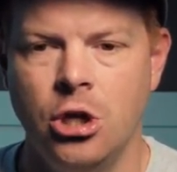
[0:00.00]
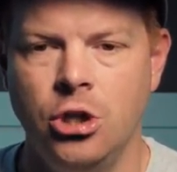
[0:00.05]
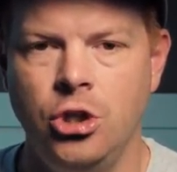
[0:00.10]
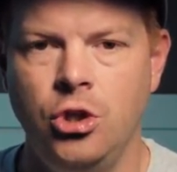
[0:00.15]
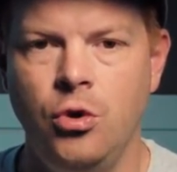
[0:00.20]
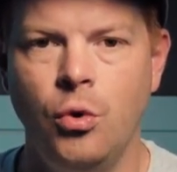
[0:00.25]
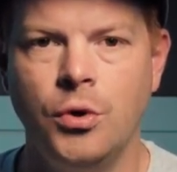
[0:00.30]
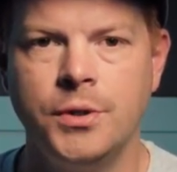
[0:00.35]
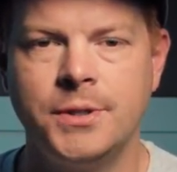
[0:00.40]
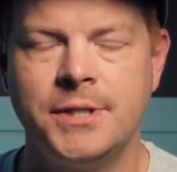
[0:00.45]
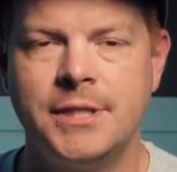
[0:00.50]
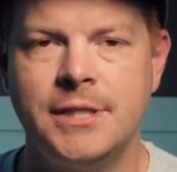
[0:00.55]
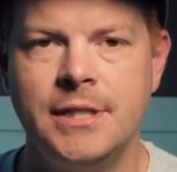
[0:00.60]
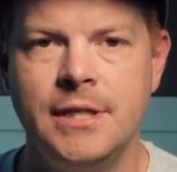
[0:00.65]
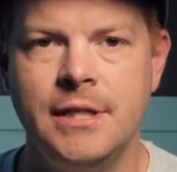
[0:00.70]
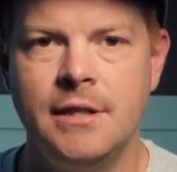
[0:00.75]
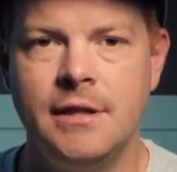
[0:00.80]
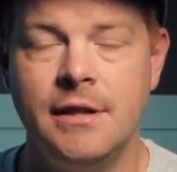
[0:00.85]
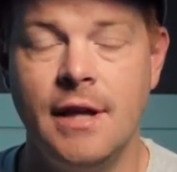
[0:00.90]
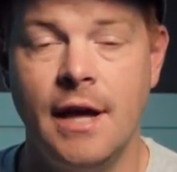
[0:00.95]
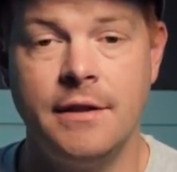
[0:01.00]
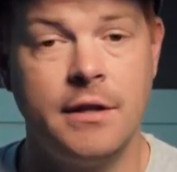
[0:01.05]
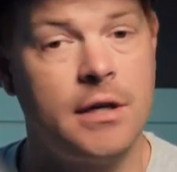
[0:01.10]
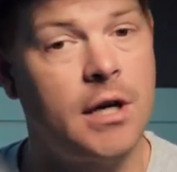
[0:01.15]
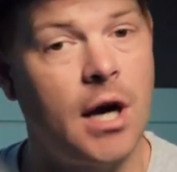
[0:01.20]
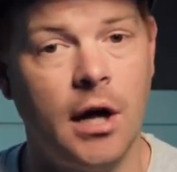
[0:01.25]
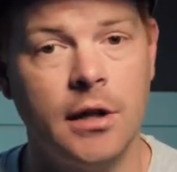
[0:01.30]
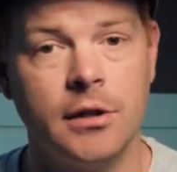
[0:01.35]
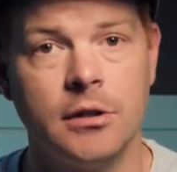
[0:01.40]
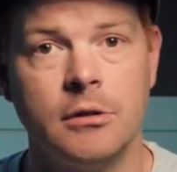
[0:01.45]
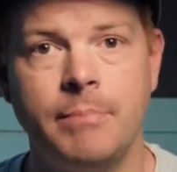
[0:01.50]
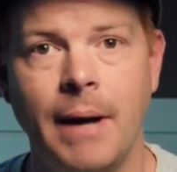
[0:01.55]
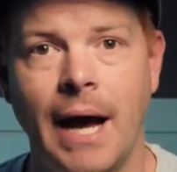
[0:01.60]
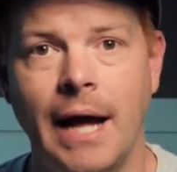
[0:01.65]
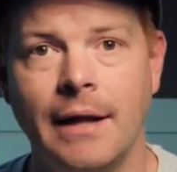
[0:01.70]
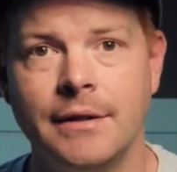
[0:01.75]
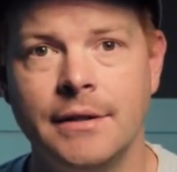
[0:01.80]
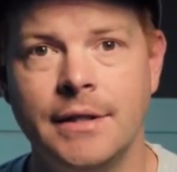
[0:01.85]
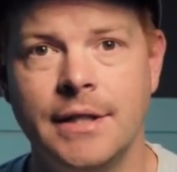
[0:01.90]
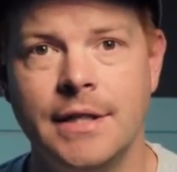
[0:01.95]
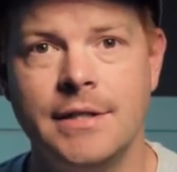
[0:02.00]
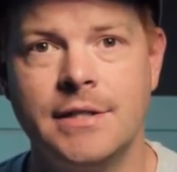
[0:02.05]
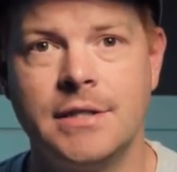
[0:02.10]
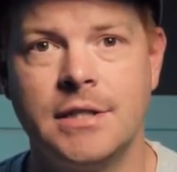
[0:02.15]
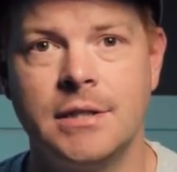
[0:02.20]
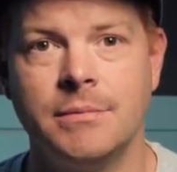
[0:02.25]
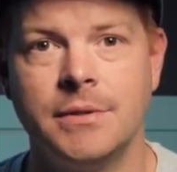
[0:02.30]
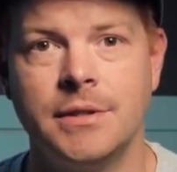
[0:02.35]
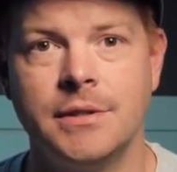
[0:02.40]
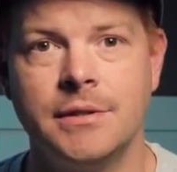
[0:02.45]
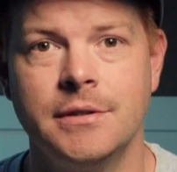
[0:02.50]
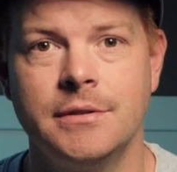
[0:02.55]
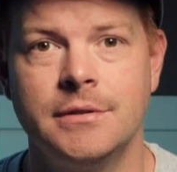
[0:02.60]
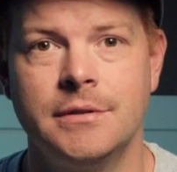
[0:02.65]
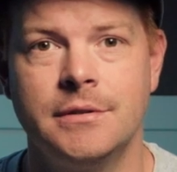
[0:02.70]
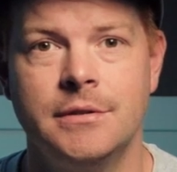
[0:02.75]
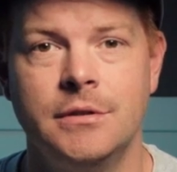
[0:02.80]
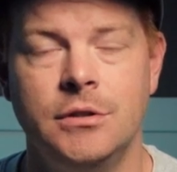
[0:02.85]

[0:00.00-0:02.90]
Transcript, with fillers: you will see that the color palette is similar.